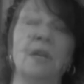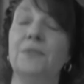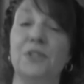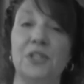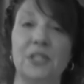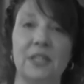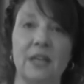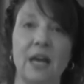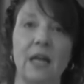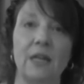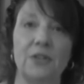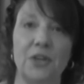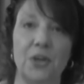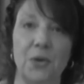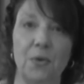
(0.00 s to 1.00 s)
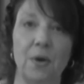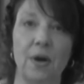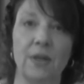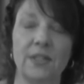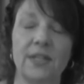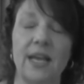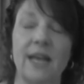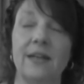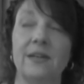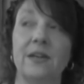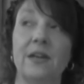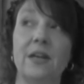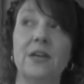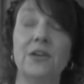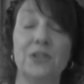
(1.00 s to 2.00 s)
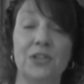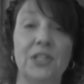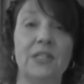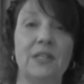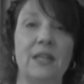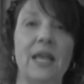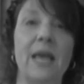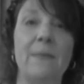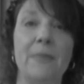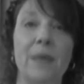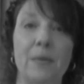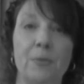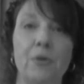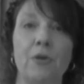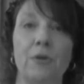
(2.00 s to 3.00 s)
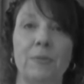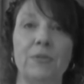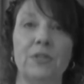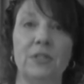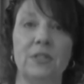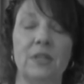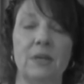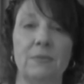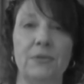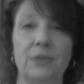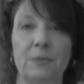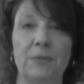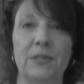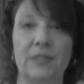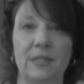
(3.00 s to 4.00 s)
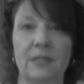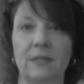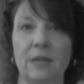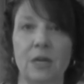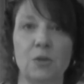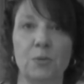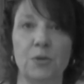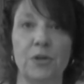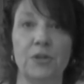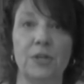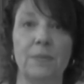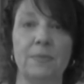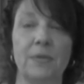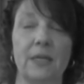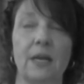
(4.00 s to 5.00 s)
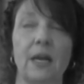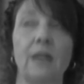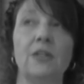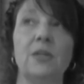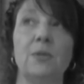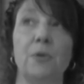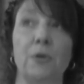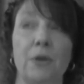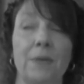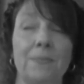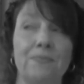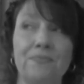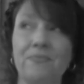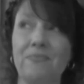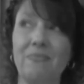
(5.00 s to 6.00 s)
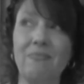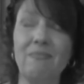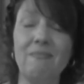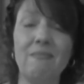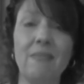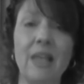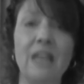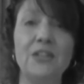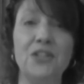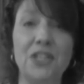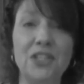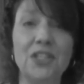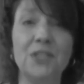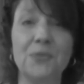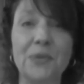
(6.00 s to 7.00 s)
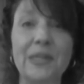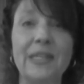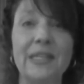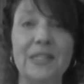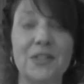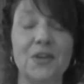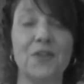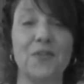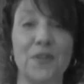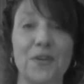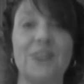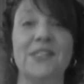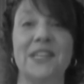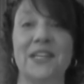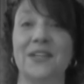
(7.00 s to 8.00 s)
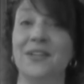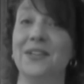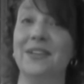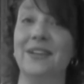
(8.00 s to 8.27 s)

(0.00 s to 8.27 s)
She's in college at UArts, and she's in the MBET program, which is the Music Business Entrepreneurship Technology program. And she just released her first single